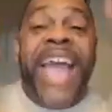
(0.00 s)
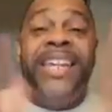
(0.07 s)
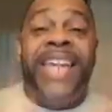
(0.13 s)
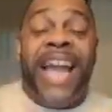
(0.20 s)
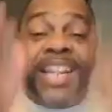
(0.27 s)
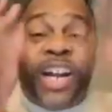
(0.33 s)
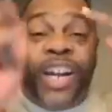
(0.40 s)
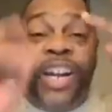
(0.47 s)
And
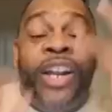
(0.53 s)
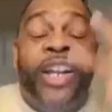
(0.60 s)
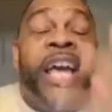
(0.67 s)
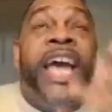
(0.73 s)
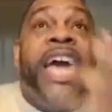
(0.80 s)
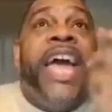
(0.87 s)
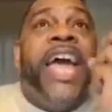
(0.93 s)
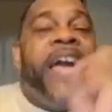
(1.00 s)
that the
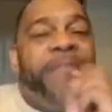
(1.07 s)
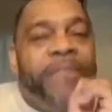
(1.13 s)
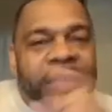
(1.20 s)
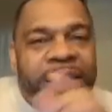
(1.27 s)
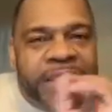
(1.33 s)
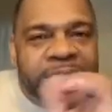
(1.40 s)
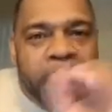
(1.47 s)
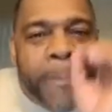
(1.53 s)

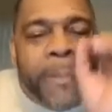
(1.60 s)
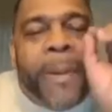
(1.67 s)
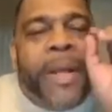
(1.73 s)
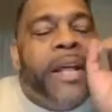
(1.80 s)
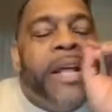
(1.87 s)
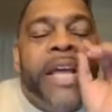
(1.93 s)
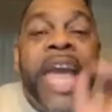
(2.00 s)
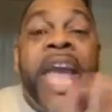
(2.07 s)
the
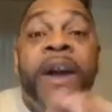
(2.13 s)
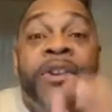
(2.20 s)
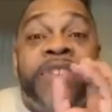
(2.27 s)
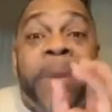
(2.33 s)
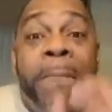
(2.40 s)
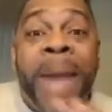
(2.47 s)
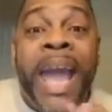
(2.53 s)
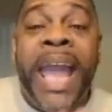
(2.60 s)
here's
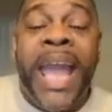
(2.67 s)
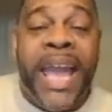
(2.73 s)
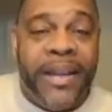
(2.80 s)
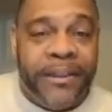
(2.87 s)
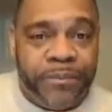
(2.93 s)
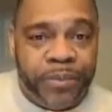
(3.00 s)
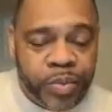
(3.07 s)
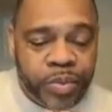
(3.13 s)
a man
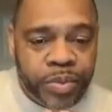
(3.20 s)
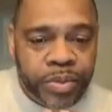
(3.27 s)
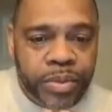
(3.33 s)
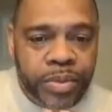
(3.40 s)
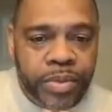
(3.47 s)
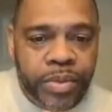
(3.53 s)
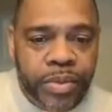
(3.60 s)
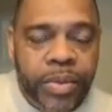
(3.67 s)

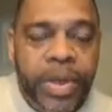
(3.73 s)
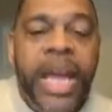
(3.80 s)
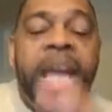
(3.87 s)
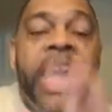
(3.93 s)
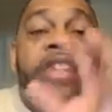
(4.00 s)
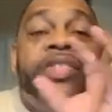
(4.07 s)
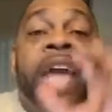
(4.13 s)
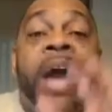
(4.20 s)

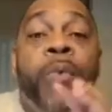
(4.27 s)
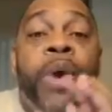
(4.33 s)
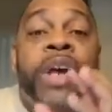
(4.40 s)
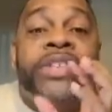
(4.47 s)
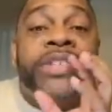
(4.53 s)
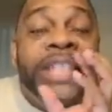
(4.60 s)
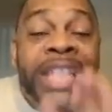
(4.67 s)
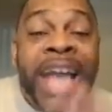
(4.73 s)
that
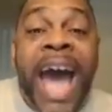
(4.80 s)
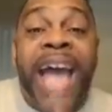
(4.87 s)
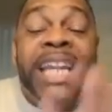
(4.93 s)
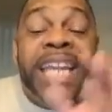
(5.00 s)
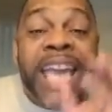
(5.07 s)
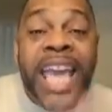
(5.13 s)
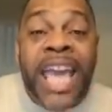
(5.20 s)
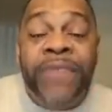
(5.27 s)
was not
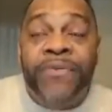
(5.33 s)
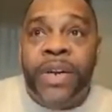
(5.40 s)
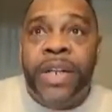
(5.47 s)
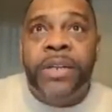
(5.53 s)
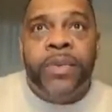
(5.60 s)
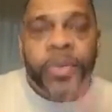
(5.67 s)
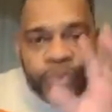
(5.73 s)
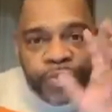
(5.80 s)

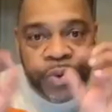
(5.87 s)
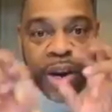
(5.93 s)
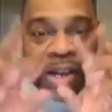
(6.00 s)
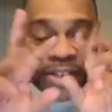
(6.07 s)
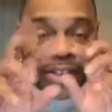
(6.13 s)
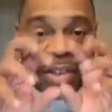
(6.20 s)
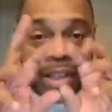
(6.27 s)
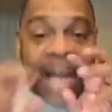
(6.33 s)
even, for
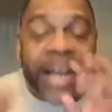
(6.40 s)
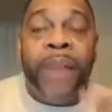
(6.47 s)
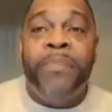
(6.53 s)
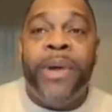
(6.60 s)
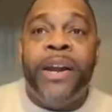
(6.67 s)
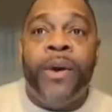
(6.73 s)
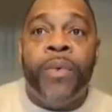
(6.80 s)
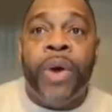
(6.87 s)
the lack of a
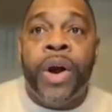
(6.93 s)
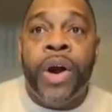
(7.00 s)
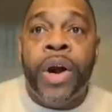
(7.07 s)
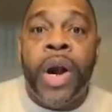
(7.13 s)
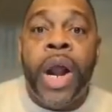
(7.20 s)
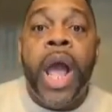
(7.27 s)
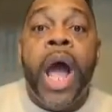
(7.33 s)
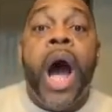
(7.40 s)
better
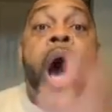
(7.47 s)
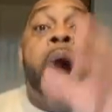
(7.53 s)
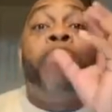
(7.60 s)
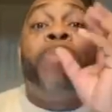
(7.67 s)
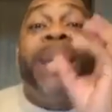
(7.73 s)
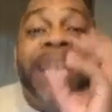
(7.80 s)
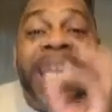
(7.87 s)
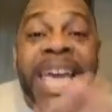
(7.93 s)
word, a
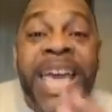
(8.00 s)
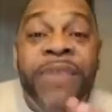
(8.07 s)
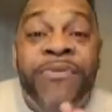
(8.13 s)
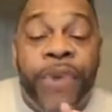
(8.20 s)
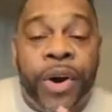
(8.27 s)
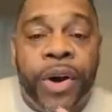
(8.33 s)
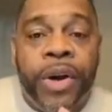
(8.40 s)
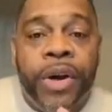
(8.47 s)

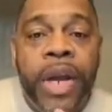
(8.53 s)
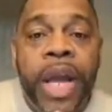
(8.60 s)
believer.